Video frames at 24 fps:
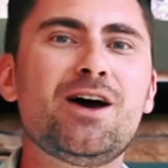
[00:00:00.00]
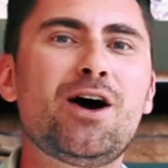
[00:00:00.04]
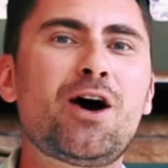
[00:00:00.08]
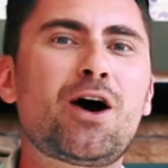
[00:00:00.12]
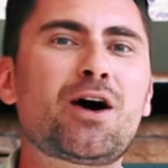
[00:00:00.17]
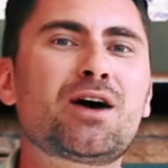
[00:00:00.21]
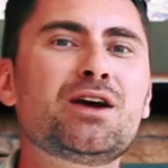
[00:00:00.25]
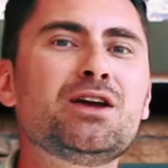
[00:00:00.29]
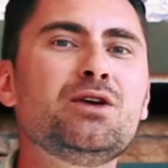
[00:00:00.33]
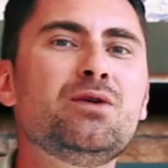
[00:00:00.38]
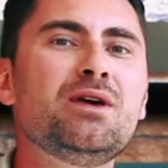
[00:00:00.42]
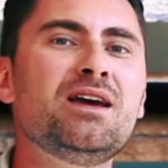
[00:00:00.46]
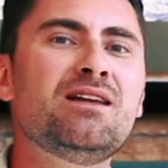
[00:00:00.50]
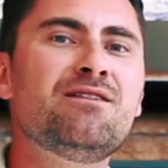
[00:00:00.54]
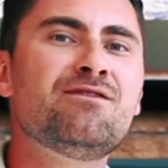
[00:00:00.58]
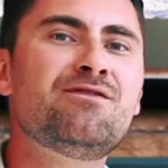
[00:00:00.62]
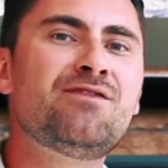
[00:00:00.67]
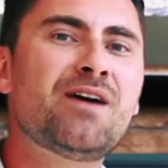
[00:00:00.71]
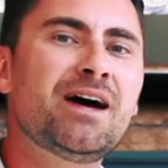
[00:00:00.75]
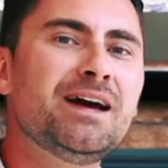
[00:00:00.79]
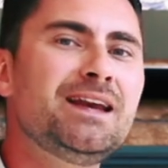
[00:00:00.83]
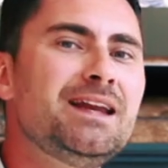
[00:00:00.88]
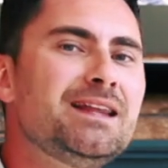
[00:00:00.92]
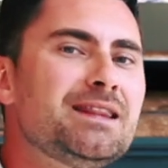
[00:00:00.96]
Are you
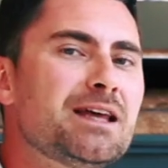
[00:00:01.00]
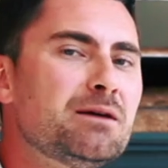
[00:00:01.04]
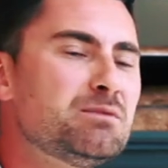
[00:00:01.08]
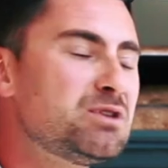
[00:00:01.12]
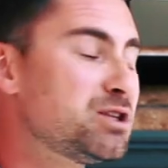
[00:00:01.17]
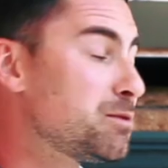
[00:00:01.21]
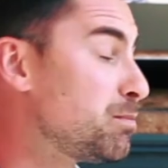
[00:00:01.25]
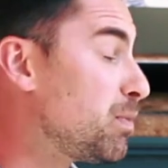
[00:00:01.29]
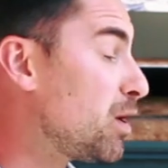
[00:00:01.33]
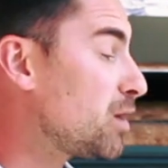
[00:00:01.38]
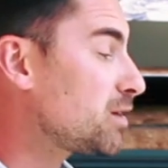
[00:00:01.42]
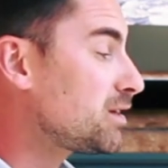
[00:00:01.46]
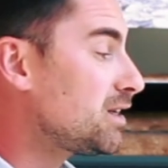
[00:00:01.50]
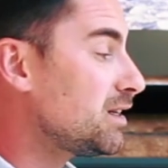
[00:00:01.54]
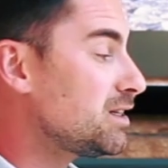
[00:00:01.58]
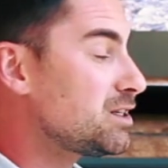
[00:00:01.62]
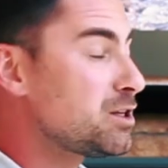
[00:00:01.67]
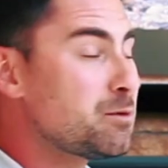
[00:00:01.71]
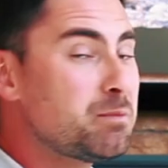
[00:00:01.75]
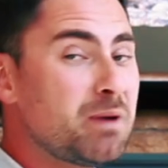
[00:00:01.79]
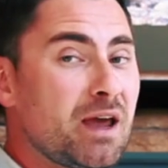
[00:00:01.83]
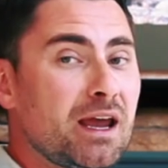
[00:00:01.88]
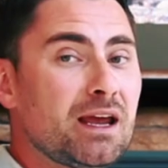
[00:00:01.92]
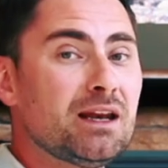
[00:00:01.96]
inviting them to
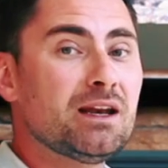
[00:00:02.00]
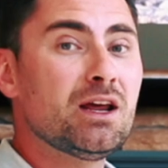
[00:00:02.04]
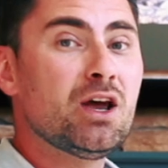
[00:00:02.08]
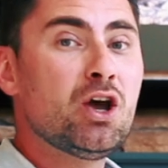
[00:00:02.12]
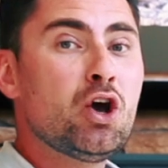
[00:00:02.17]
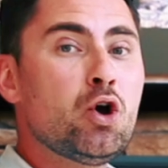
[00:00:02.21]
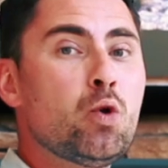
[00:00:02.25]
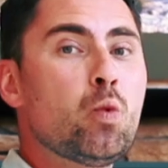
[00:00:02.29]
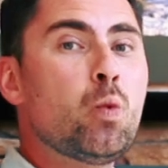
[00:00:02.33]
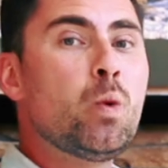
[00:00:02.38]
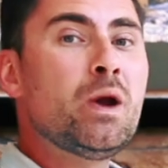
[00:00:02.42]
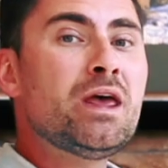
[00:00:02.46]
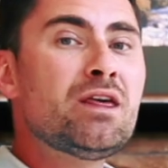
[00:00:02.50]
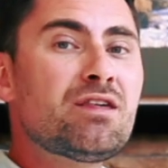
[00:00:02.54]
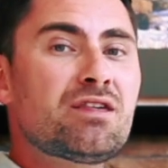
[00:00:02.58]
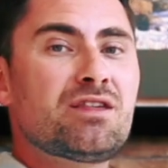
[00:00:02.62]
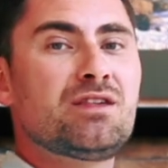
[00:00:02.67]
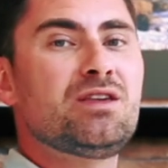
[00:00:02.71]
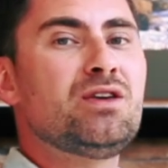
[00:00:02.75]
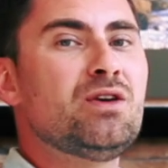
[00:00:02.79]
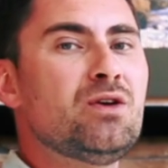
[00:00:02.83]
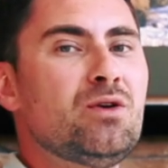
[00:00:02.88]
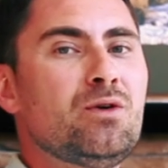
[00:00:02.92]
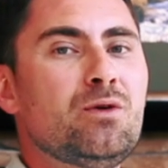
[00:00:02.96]
participate
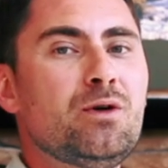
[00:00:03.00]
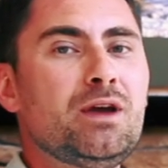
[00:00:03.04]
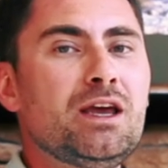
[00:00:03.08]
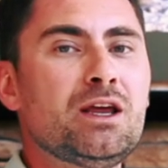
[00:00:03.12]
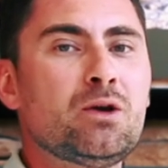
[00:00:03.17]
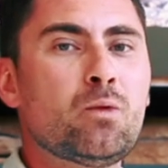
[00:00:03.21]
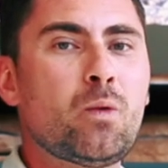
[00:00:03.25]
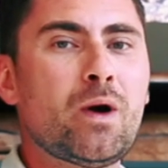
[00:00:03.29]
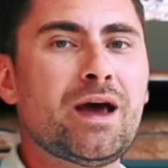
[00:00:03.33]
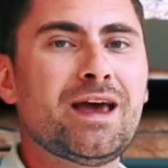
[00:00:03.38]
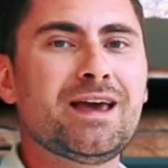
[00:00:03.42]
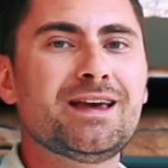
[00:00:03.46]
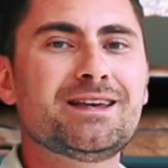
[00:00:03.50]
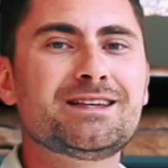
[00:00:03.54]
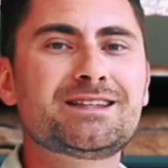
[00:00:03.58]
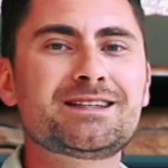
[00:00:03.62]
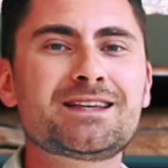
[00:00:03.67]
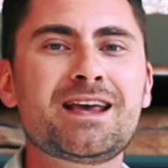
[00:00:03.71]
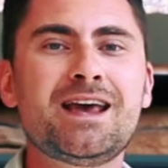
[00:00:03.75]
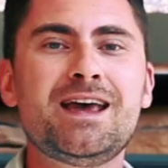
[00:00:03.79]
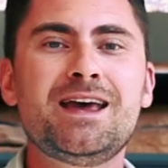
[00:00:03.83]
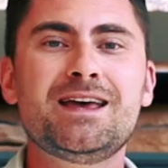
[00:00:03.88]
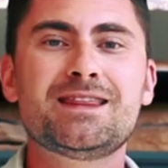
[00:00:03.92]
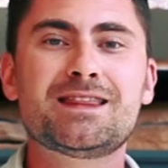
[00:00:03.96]
with you in
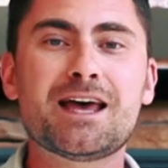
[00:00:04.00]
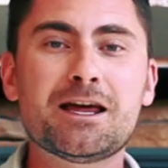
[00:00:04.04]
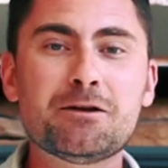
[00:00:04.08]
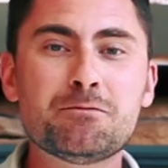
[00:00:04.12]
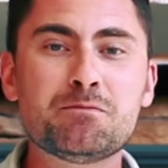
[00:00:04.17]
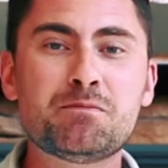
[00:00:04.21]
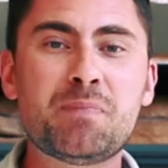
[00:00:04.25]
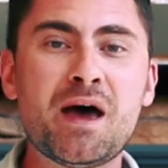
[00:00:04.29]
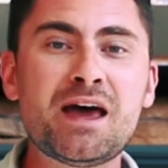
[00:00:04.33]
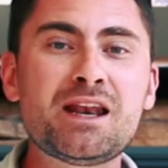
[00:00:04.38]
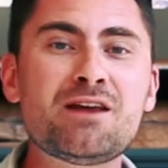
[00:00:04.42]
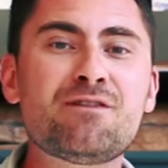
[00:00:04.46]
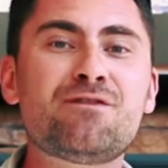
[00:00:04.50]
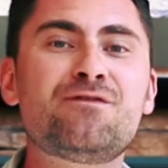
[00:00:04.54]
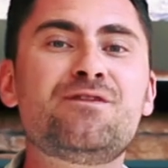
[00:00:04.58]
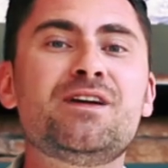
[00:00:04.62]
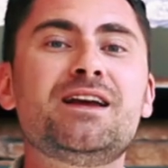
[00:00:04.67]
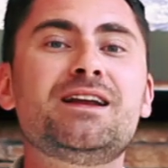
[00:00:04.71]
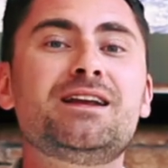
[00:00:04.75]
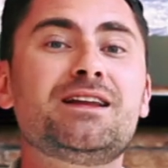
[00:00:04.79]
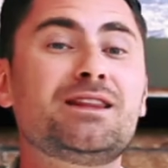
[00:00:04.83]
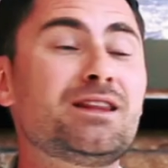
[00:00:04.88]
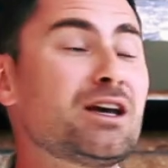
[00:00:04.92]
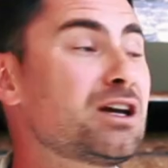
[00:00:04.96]
ways that
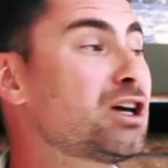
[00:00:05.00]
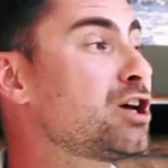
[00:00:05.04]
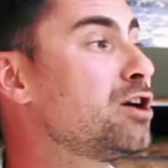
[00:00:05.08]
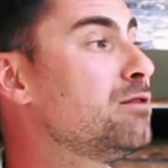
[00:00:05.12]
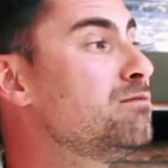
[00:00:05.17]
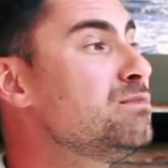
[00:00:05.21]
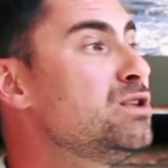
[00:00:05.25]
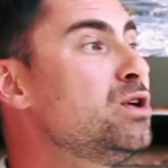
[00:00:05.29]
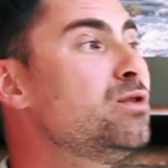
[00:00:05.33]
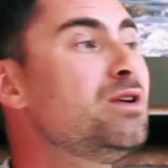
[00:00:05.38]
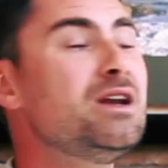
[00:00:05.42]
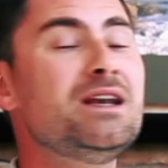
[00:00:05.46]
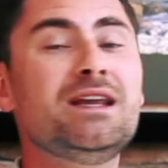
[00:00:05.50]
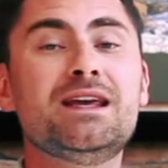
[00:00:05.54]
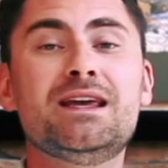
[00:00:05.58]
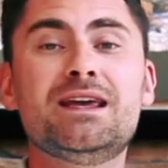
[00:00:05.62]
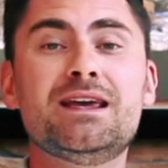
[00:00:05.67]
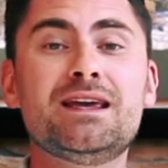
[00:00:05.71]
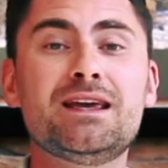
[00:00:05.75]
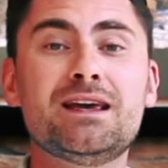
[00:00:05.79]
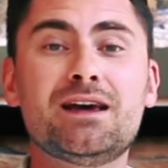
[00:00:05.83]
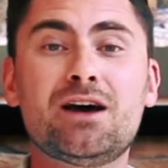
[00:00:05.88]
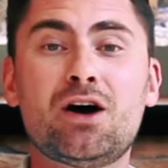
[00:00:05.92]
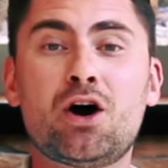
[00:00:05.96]
benefit the
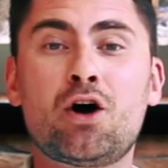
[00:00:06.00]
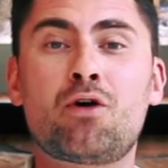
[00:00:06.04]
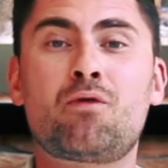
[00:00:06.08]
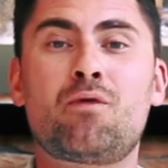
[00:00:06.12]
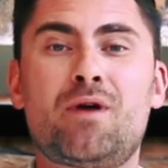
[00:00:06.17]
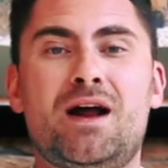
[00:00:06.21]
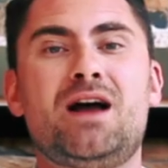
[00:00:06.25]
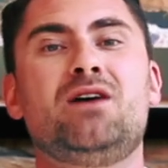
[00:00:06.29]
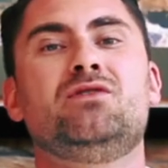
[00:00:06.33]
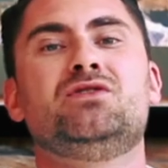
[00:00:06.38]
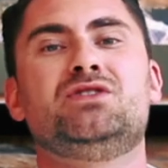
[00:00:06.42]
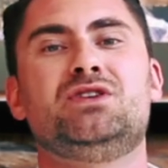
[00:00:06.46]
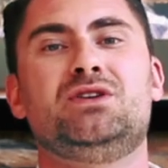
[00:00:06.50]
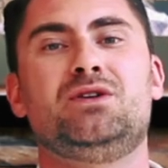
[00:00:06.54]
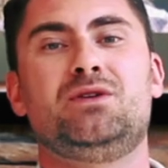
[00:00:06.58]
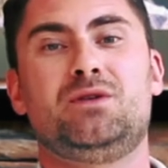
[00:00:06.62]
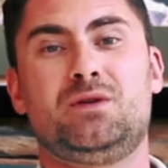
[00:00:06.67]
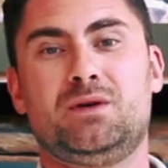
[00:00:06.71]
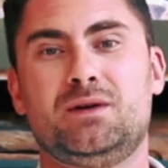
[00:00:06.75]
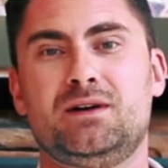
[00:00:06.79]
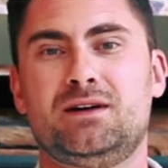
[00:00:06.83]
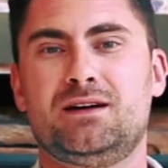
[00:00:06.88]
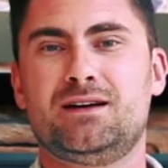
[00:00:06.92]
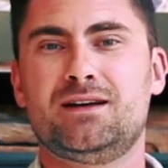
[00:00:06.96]
community around you?